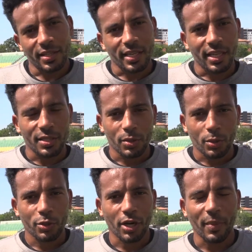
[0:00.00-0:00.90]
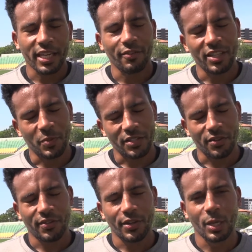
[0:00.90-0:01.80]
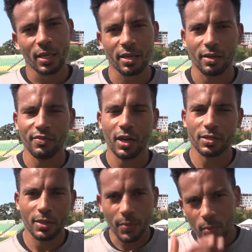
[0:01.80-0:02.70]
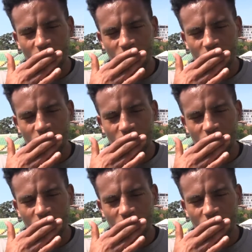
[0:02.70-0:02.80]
and the kids will try and make it really special for you. Love you lots.